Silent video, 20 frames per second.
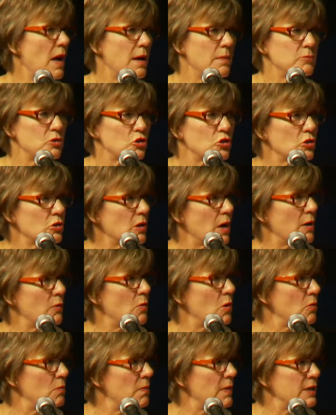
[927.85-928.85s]
sure I
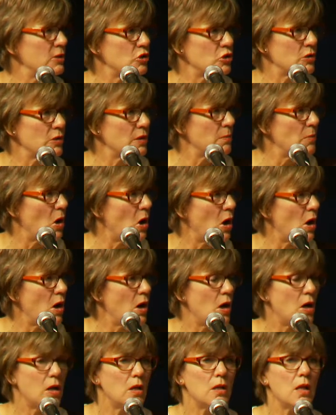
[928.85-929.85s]
won't mention them
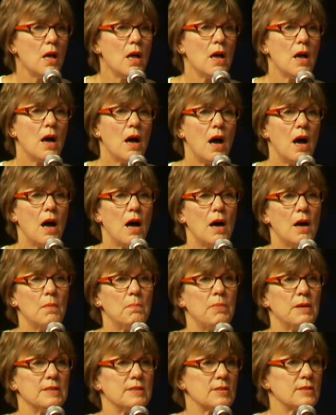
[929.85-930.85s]
all,
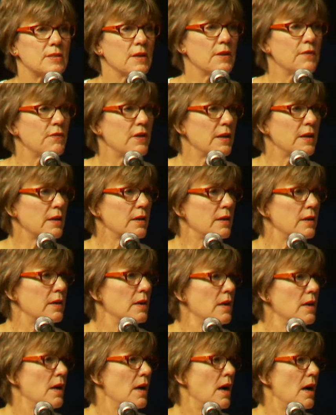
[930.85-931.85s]
but Civic,
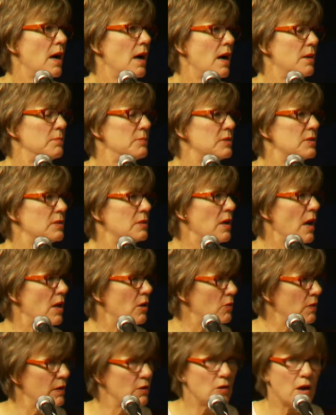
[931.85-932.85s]

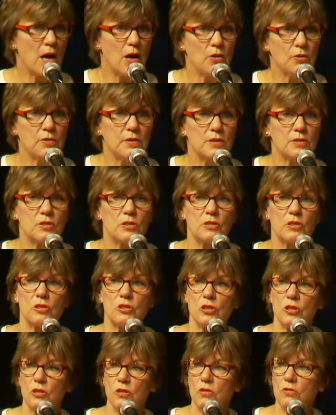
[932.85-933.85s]
Colorado Health
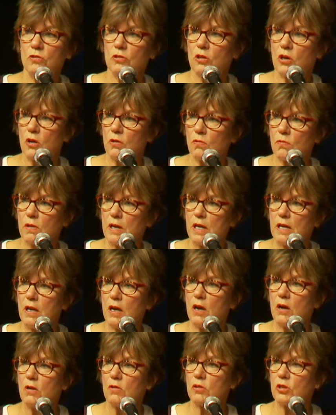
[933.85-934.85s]
Institute,
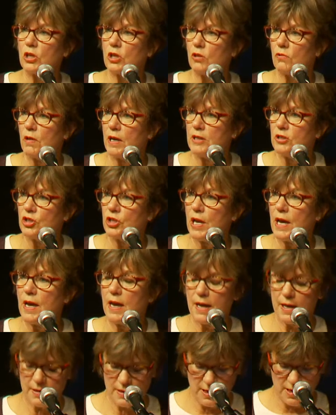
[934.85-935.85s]
COREO,
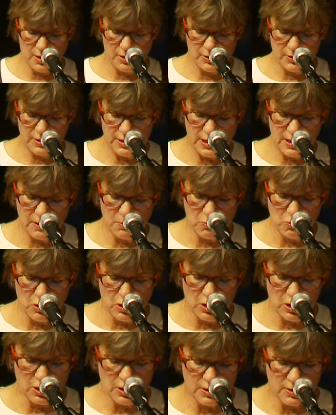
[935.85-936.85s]
QHN, Health
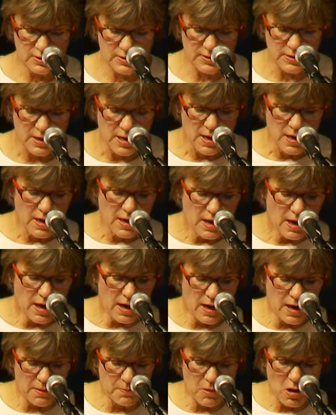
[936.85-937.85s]
Teamworks,
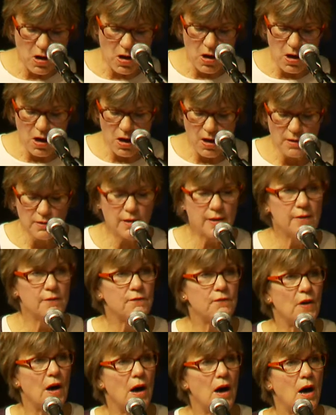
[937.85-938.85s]
all
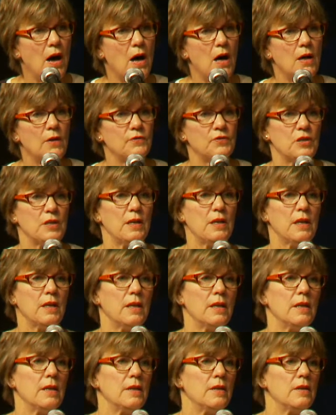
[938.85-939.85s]
involved
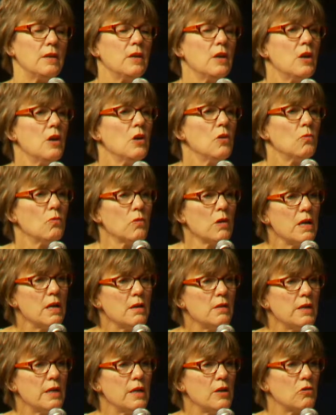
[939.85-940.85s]
in
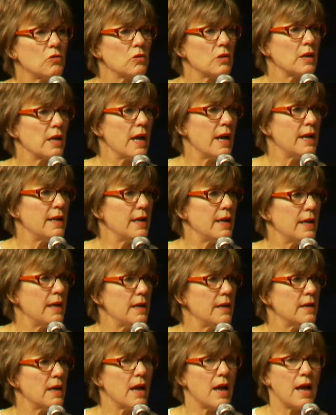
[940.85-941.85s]
really
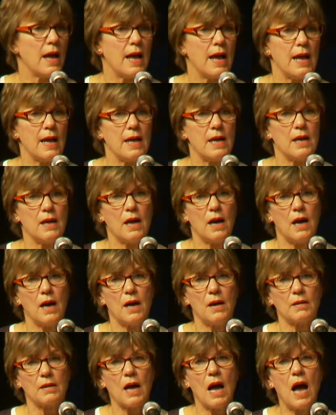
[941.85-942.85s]
creating a
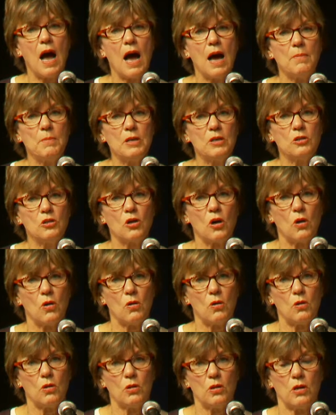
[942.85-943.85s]
common
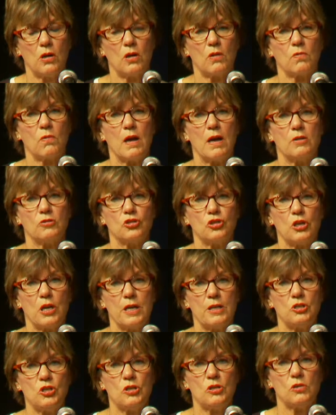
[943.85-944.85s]
goal around
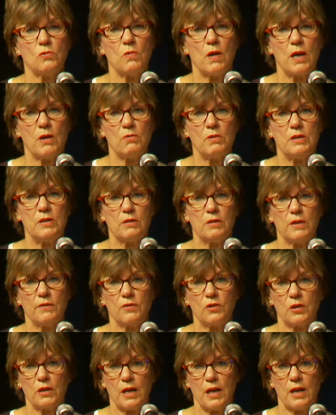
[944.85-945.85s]
changing the way we
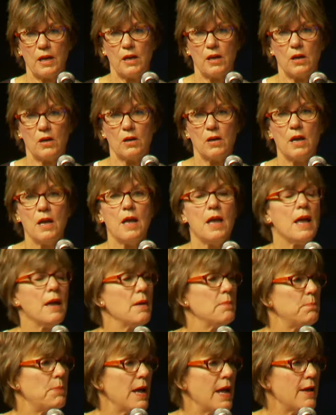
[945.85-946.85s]
deliver care
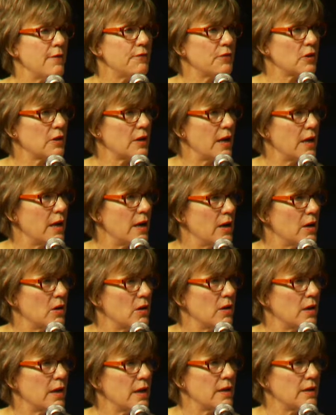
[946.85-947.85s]
and pay for
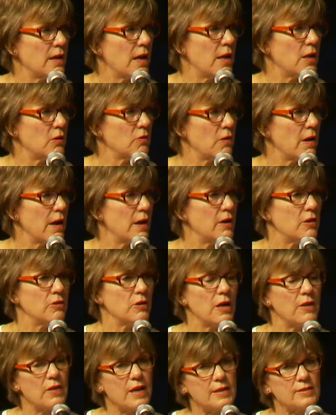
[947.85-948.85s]
care in Colorado.
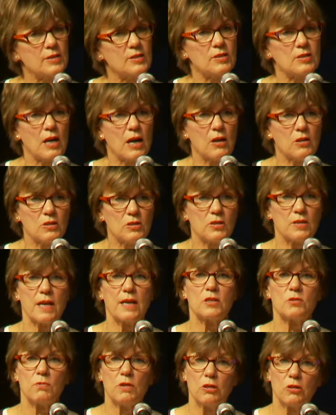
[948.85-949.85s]
Now that starts,
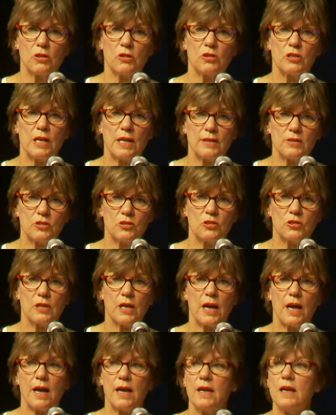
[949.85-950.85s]
as we learned
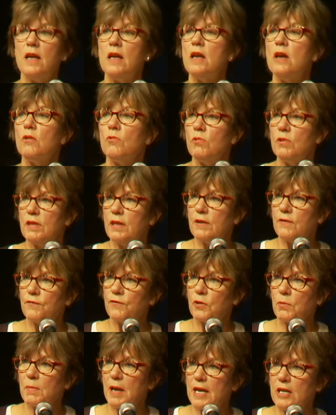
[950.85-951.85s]
yesterday, with
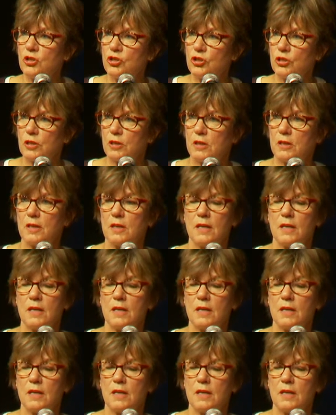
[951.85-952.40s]
information.